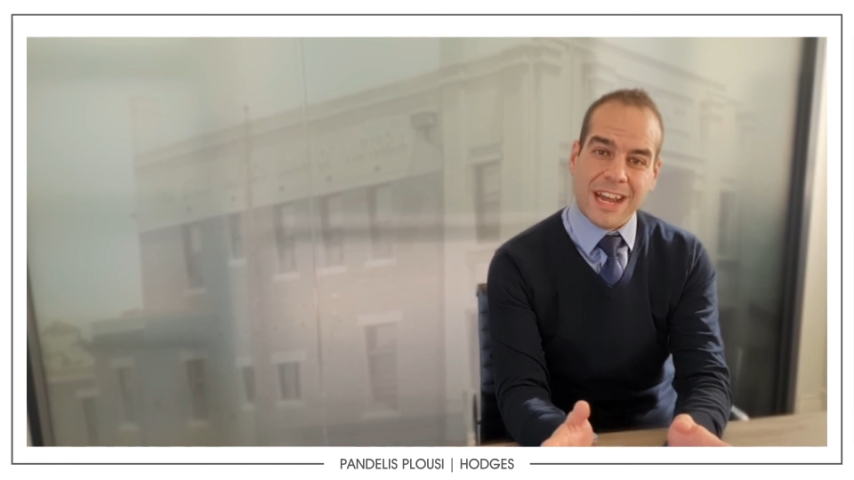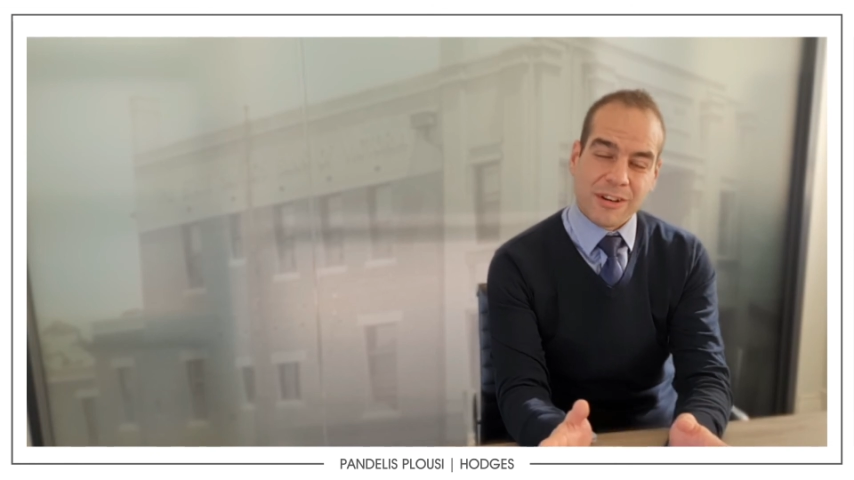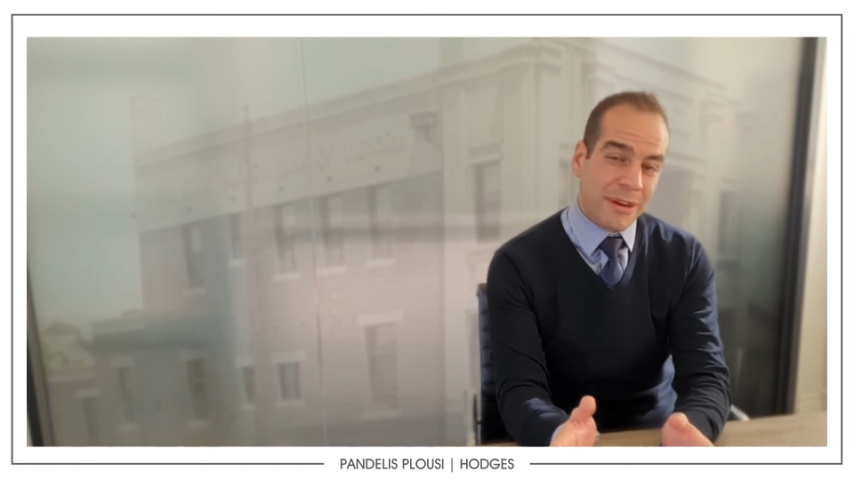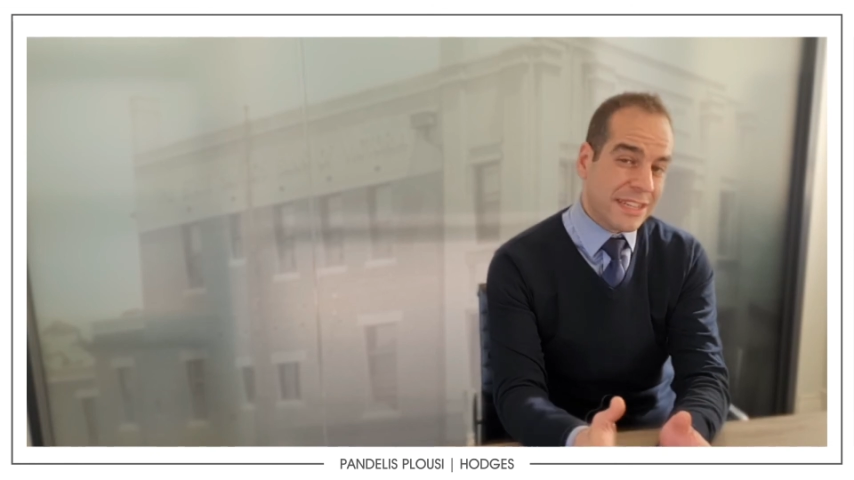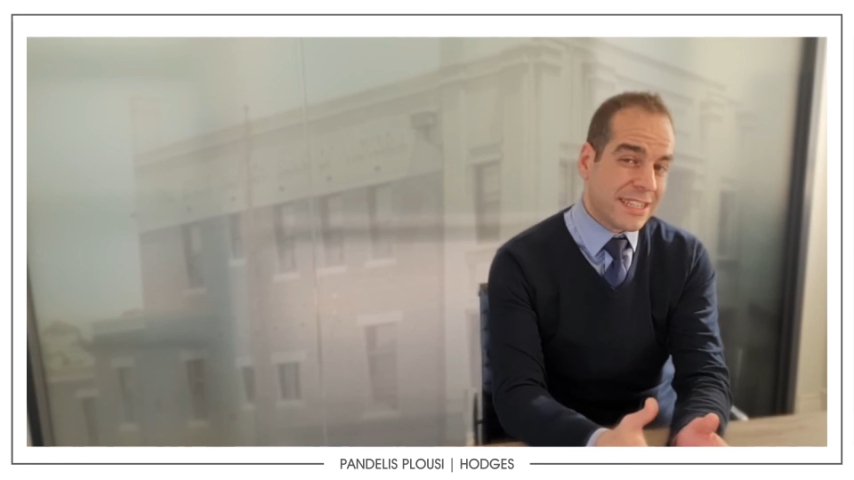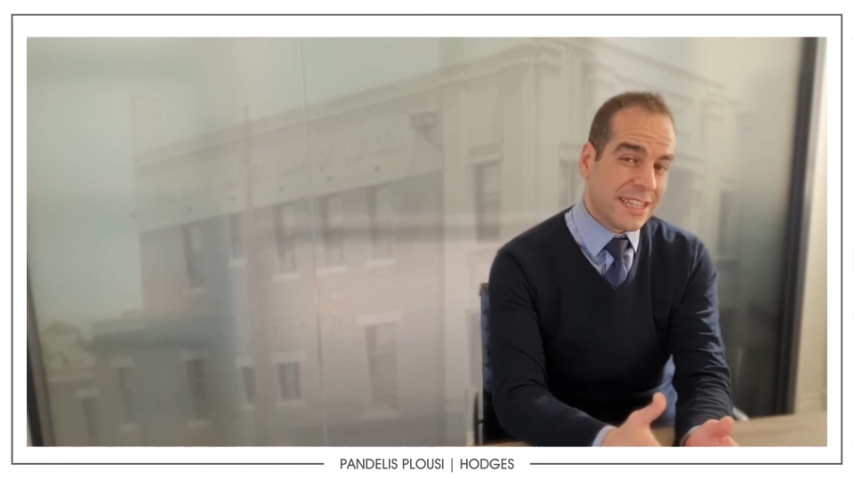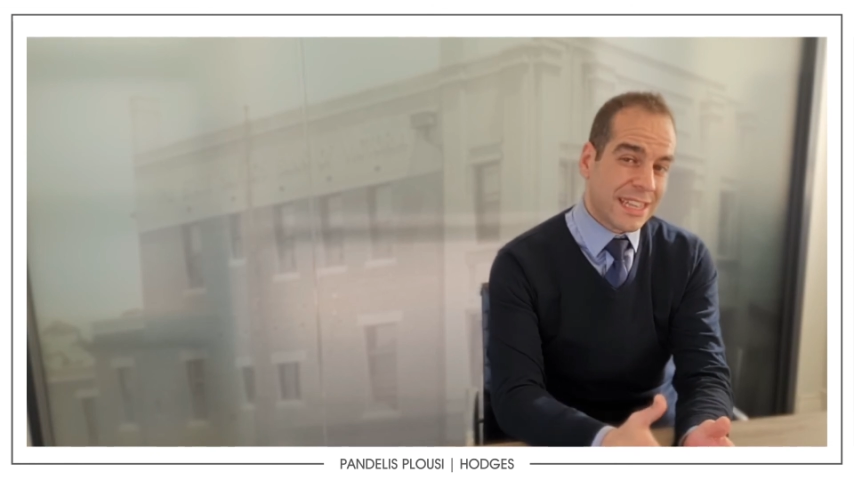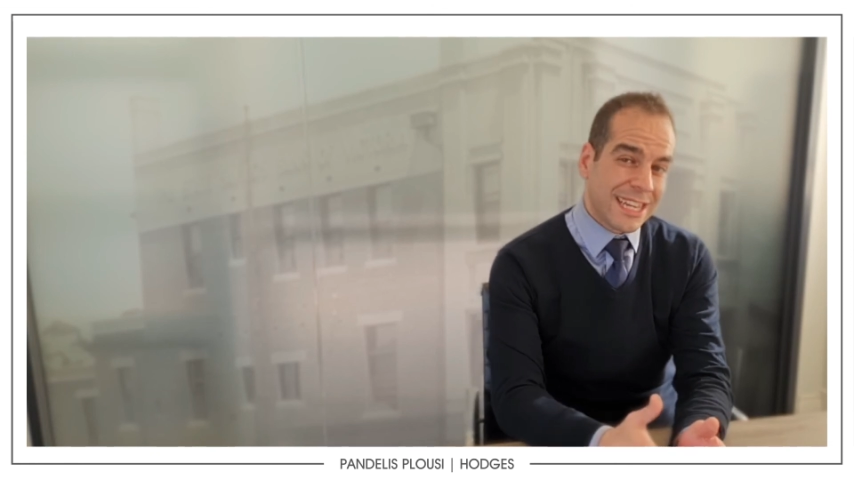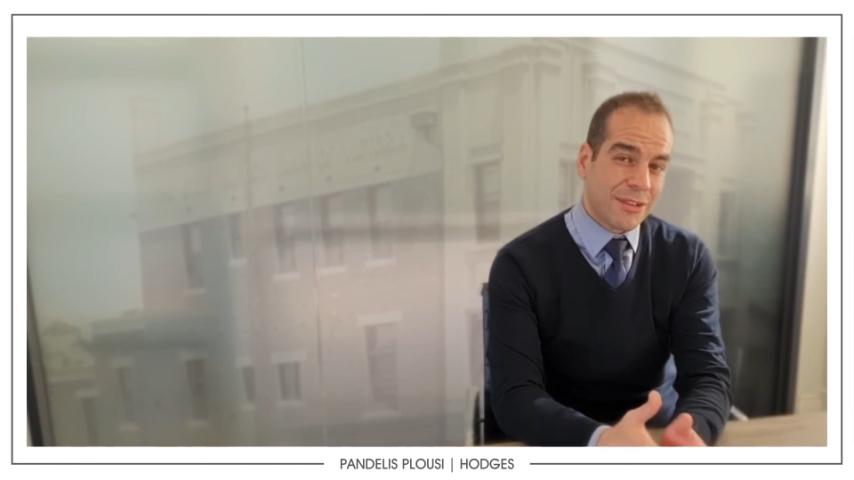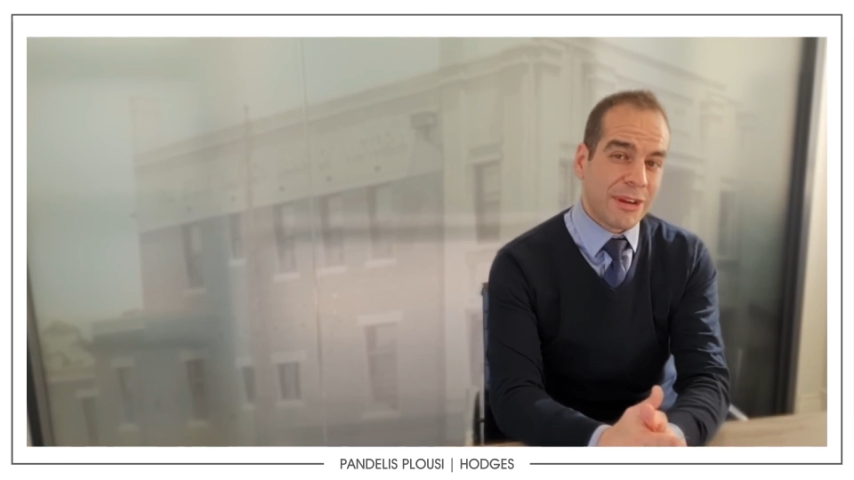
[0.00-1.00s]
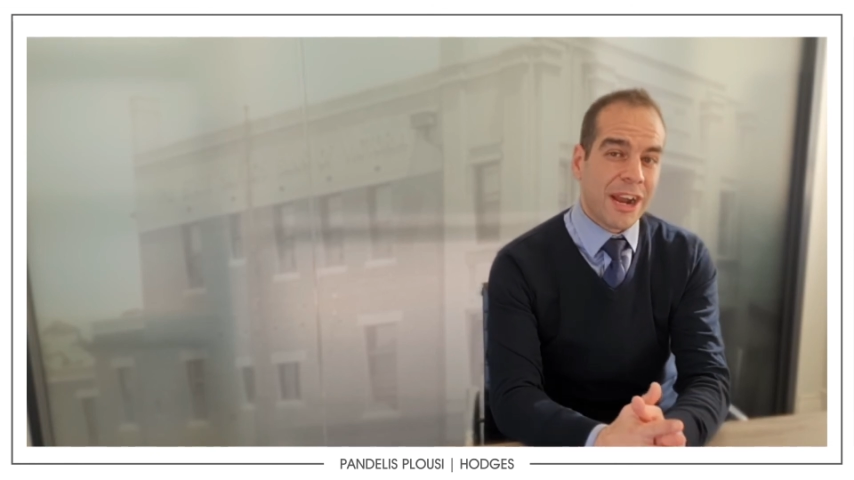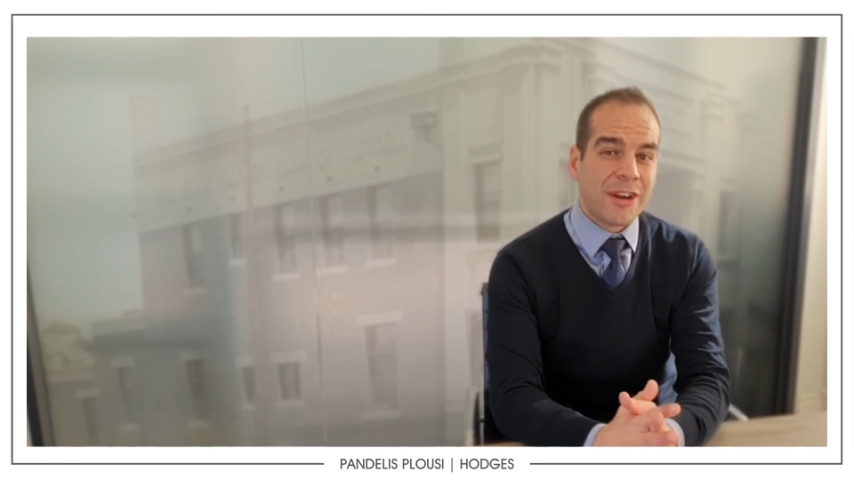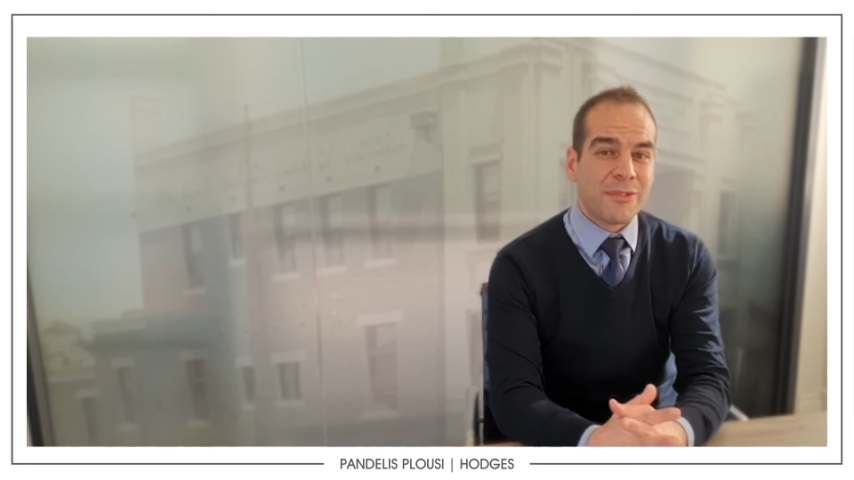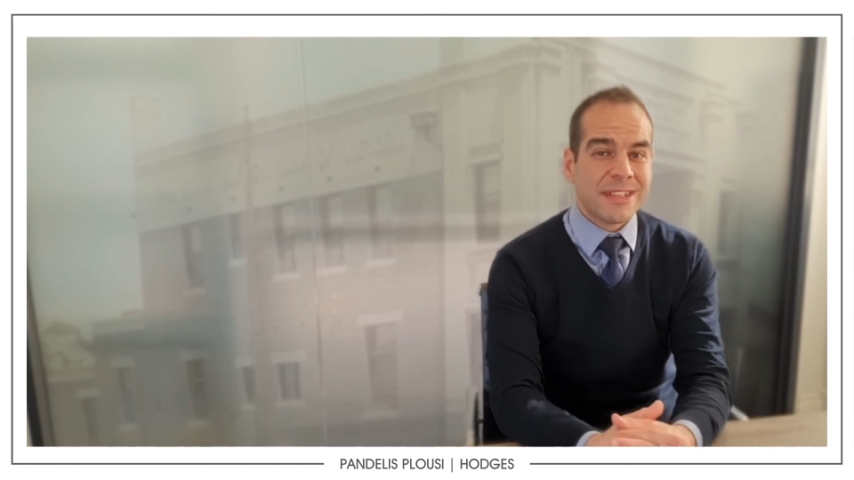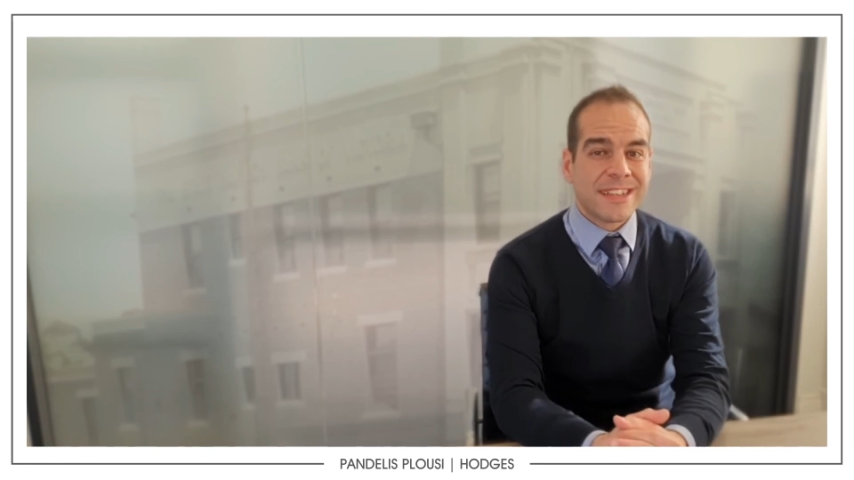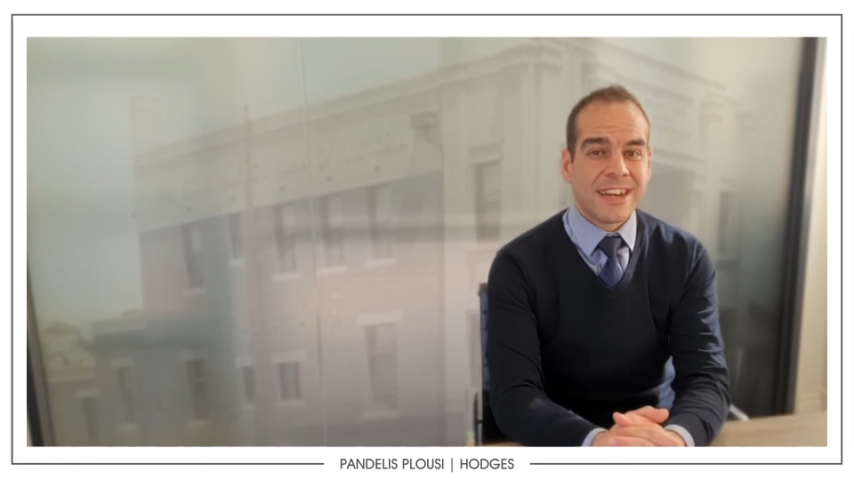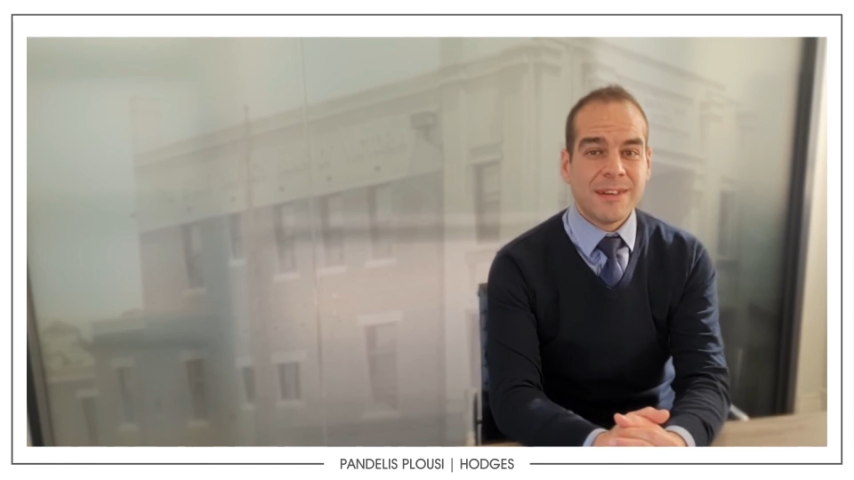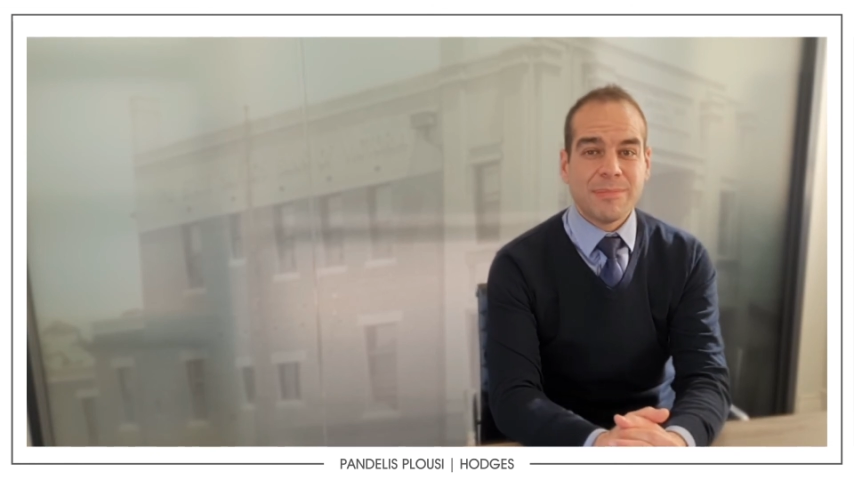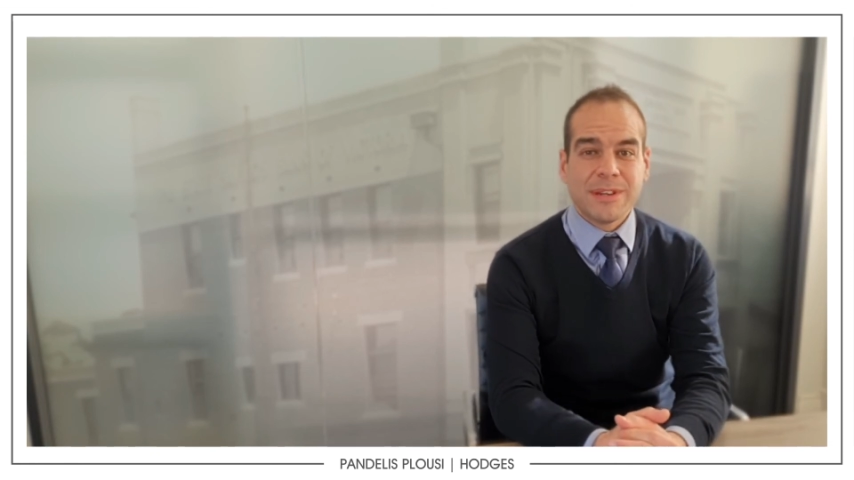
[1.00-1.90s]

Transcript: Crazy to think we are in winter,